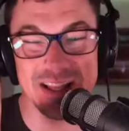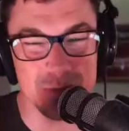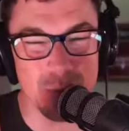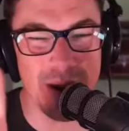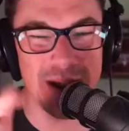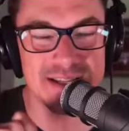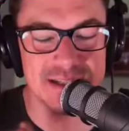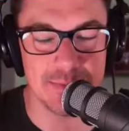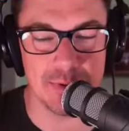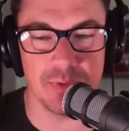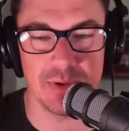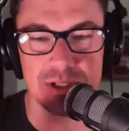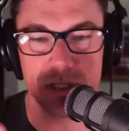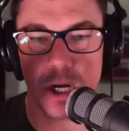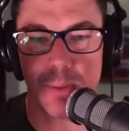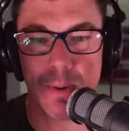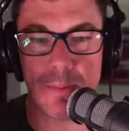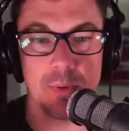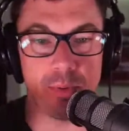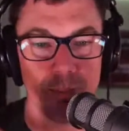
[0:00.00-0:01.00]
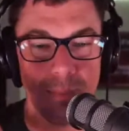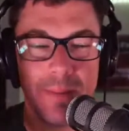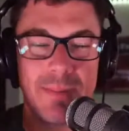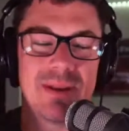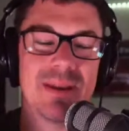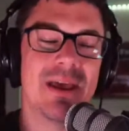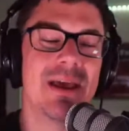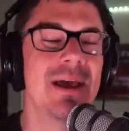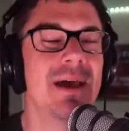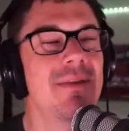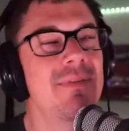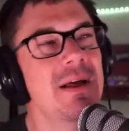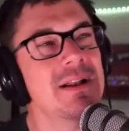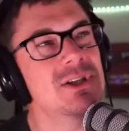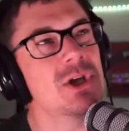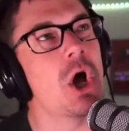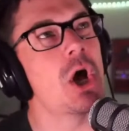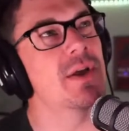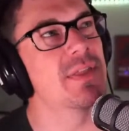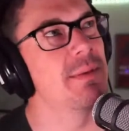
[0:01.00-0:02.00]
That's why I typically talk people, maybe
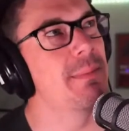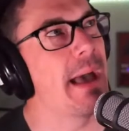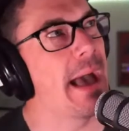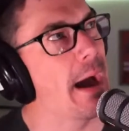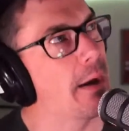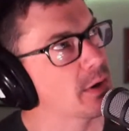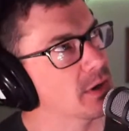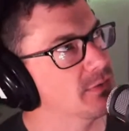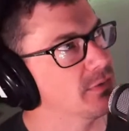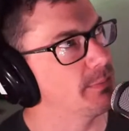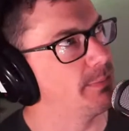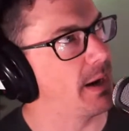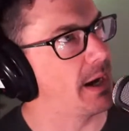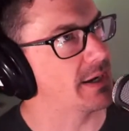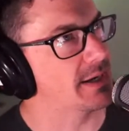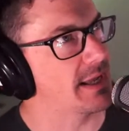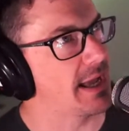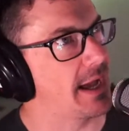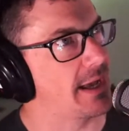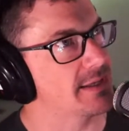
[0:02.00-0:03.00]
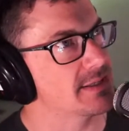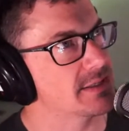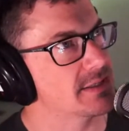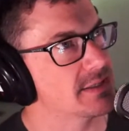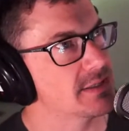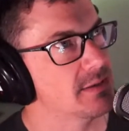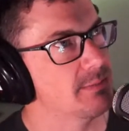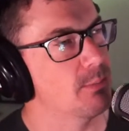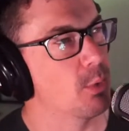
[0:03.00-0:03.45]
not talk them out of a podcast